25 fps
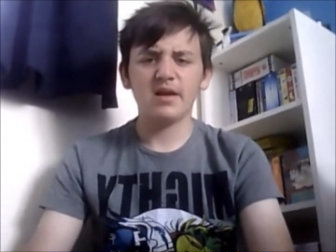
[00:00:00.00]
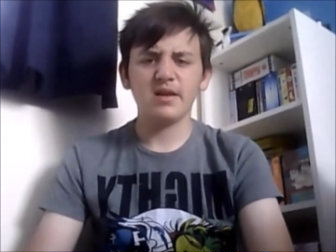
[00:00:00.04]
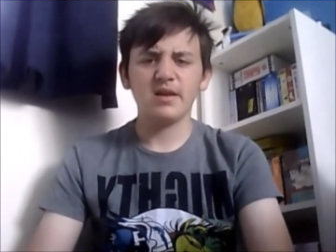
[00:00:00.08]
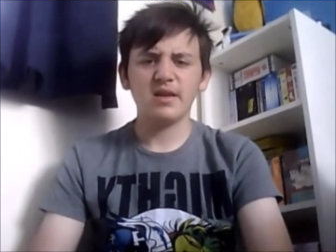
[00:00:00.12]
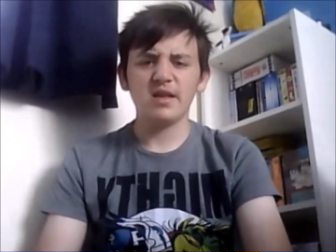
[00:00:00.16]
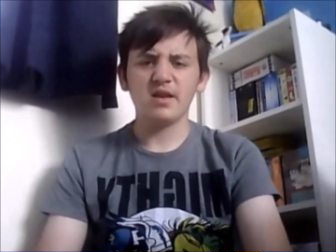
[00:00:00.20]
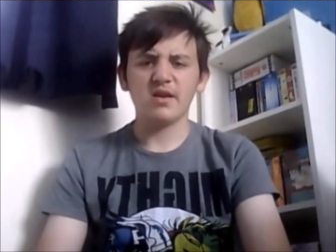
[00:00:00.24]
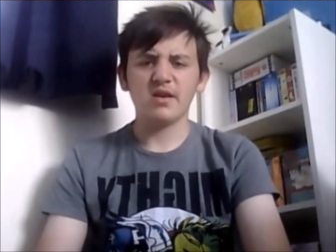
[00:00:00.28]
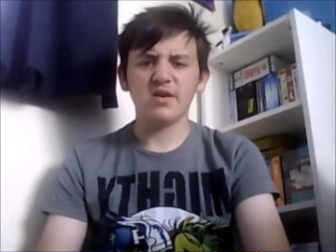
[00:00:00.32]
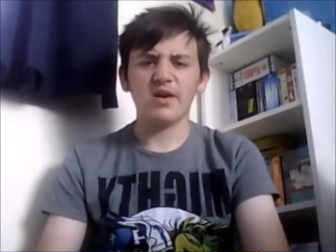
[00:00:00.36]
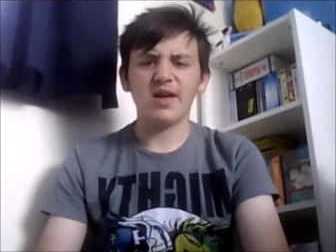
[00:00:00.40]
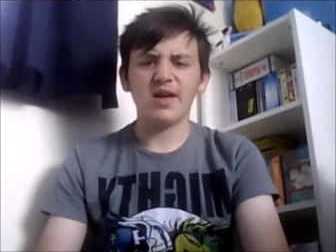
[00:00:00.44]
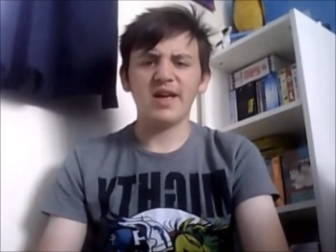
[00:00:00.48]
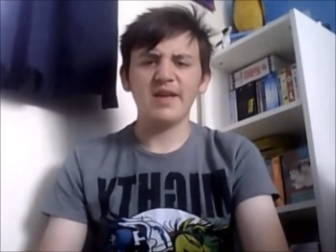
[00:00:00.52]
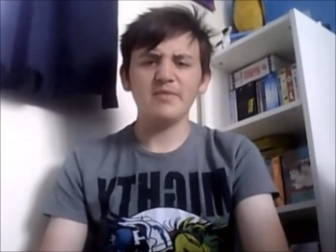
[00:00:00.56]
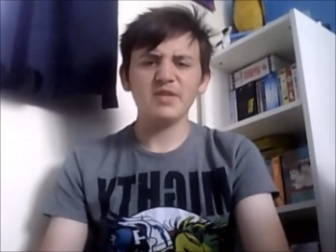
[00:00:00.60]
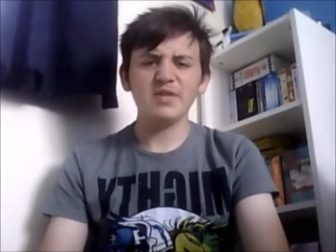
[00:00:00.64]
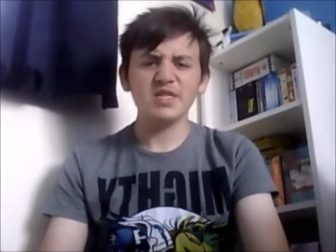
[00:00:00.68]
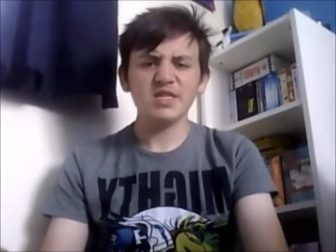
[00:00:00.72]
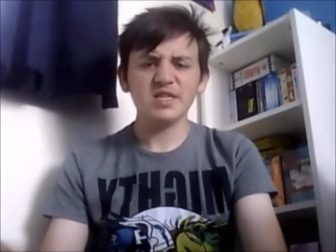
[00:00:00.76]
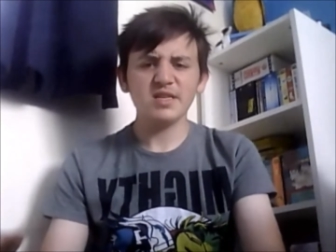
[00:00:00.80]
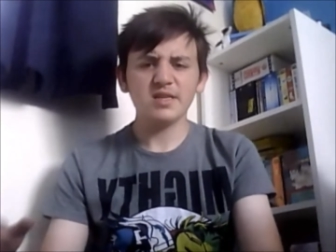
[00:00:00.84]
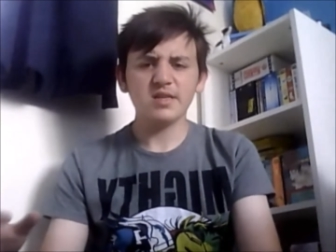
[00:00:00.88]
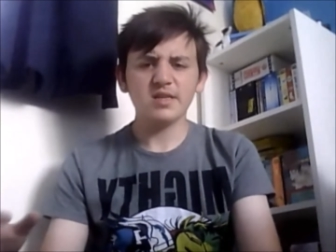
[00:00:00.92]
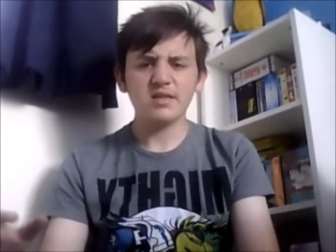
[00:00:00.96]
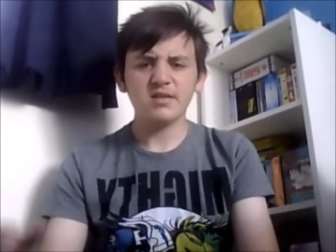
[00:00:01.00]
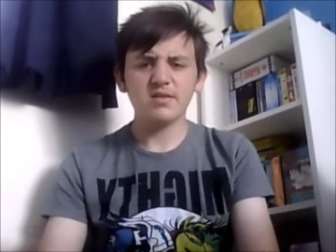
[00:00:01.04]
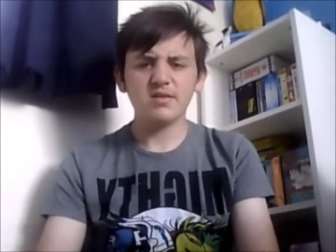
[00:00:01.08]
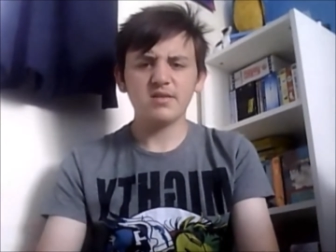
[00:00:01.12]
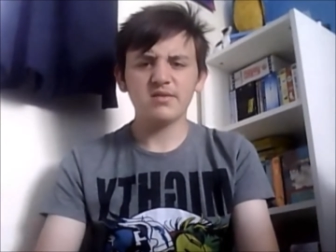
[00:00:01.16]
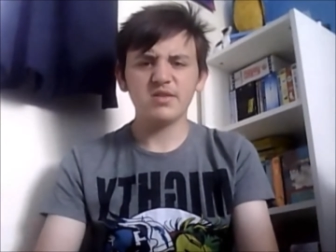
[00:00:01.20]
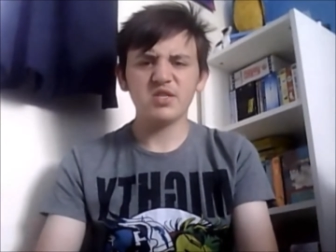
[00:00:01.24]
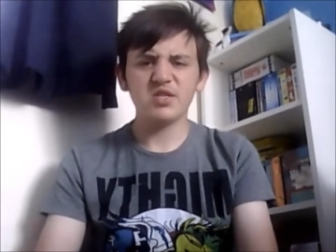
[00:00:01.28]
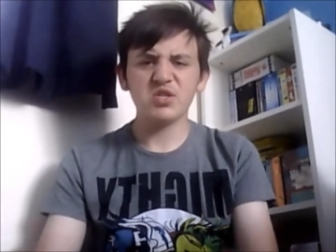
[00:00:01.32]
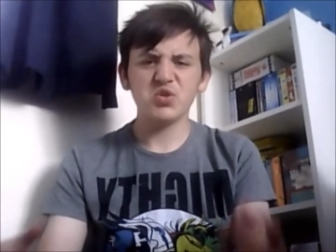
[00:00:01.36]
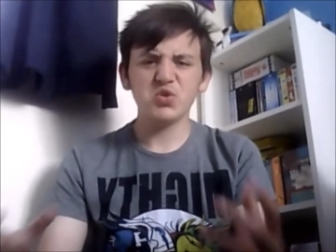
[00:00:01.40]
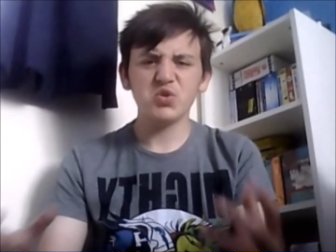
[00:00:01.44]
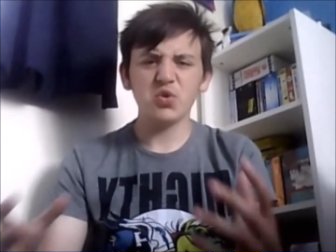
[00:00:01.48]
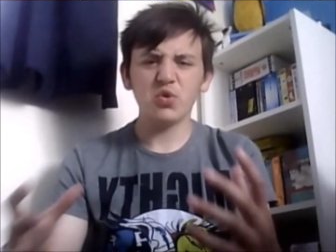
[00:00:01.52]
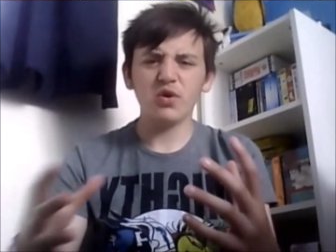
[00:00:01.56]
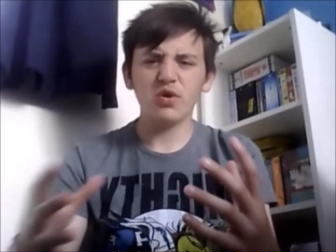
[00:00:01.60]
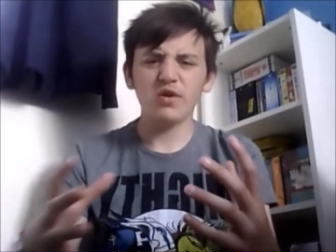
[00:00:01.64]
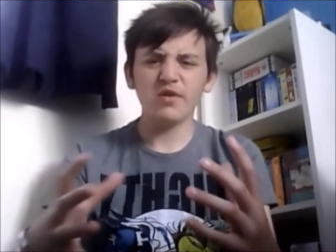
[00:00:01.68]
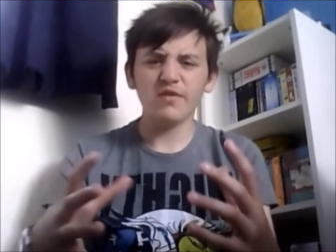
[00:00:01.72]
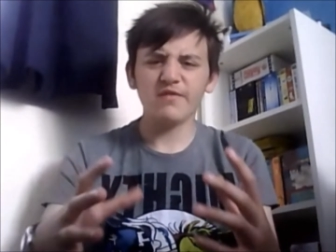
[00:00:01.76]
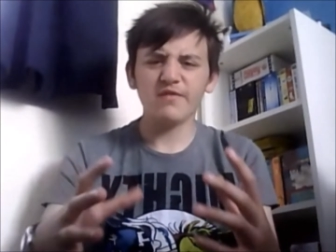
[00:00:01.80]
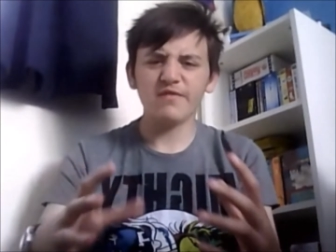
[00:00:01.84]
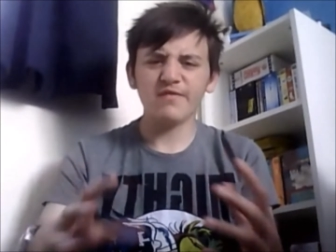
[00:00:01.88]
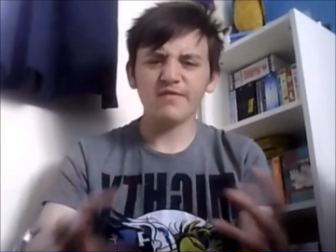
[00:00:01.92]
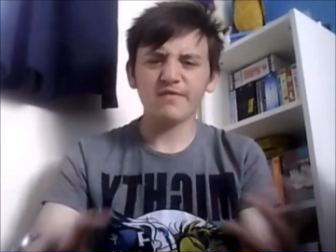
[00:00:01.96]
it was sort
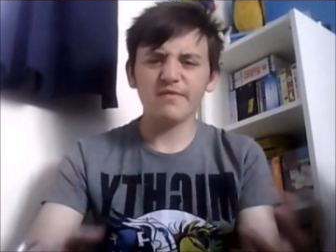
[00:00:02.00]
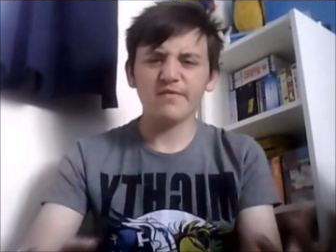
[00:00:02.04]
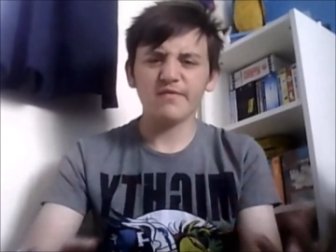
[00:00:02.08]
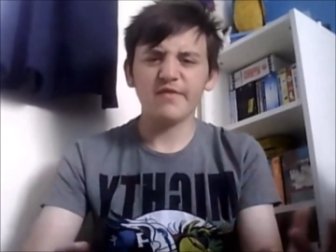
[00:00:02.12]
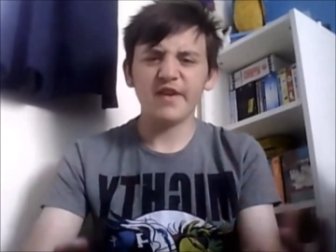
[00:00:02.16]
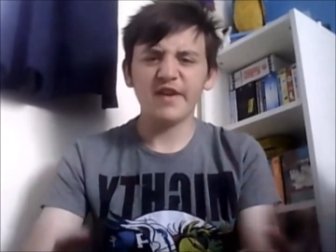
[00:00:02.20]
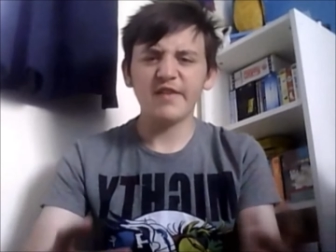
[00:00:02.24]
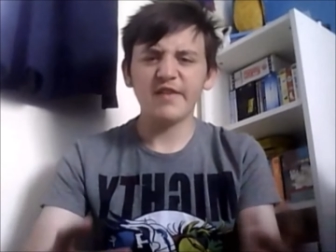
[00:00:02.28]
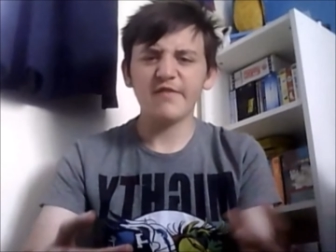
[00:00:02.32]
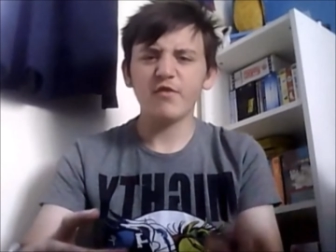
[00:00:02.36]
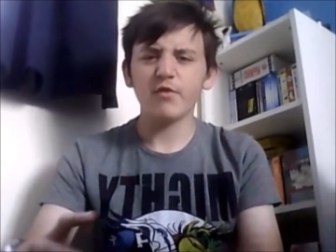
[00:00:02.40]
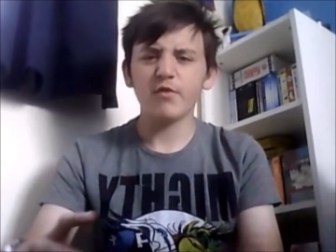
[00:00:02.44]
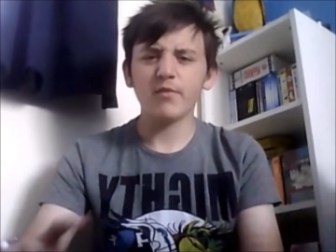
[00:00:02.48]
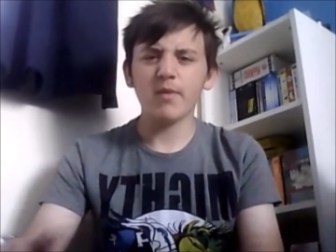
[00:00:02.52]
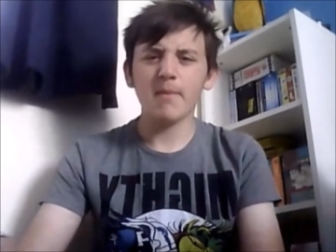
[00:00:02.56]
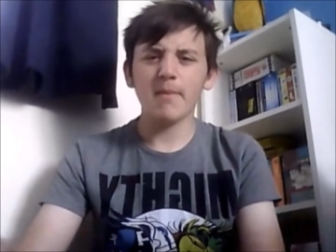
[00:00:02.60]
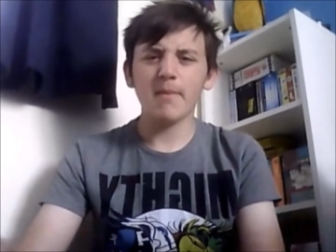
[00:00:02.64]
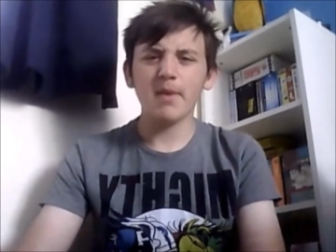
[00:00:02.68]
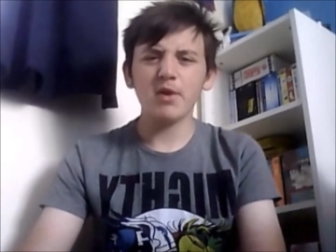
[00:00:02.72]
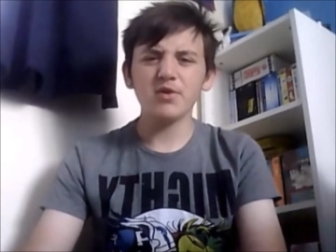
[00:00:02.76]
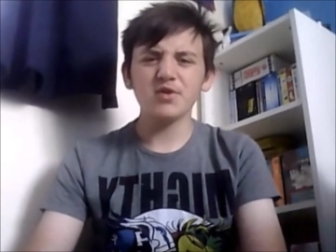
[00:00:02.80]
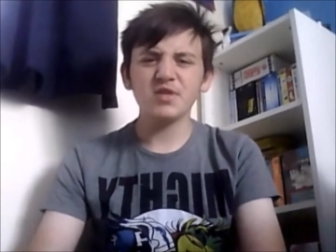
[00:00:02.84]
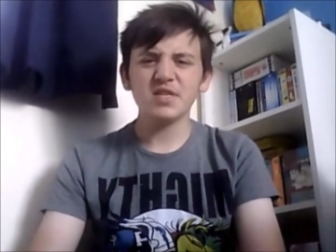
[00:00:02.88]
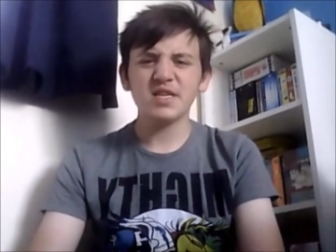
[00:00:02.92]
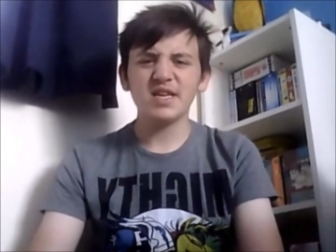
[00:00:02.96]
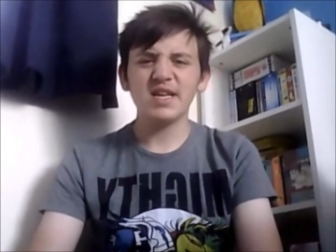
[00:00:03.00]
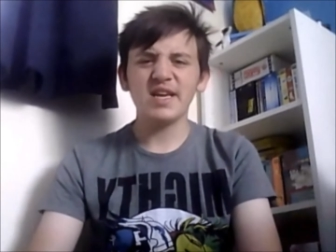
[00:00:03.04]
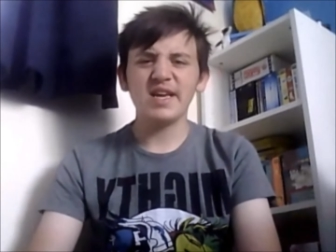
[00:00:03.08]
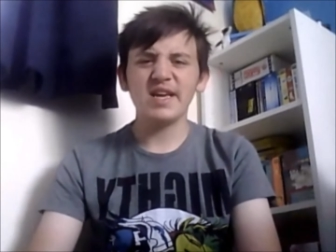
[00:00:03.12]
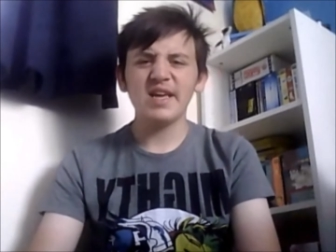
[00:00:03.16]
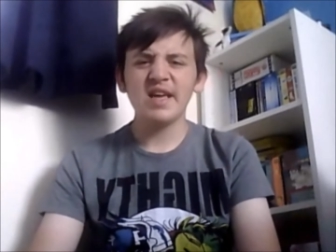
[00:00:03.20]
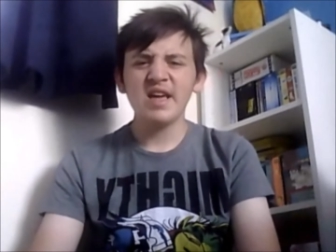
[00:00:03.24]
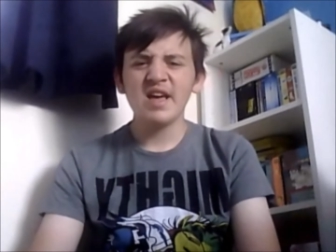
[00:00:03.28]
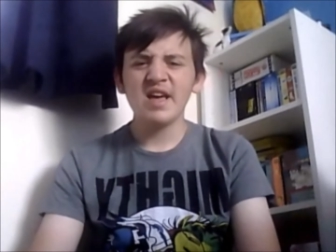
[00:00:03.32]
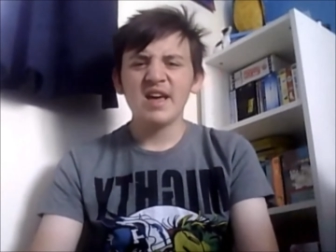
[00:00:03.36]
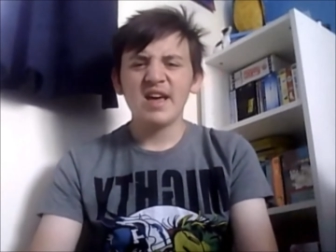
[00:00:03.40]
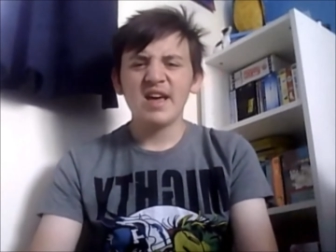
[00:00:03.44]
of faithful, but mostly